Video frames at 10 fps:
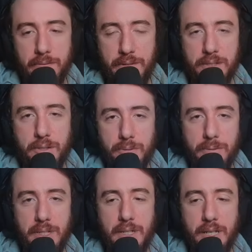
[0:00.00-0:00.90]
physical
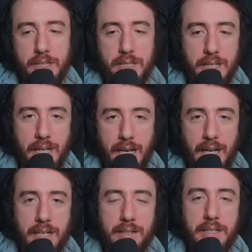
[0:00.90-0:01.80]
reduction
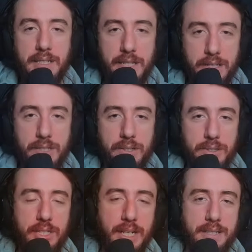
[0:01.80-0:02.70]
and additional
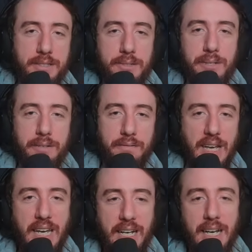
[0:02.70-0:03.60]
chance to
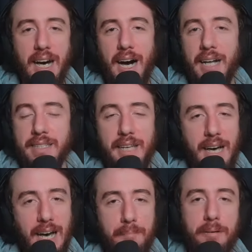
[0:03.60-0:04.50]
evade on
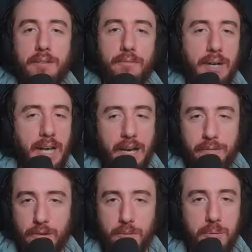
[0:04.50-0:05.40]
top of
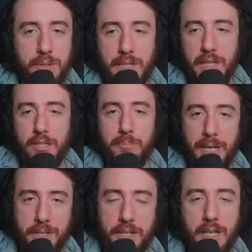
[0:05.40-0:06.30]
whatever percent you
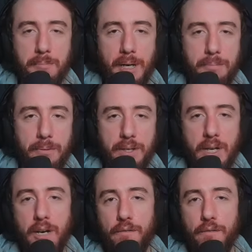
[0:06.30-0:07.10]
manage to come up with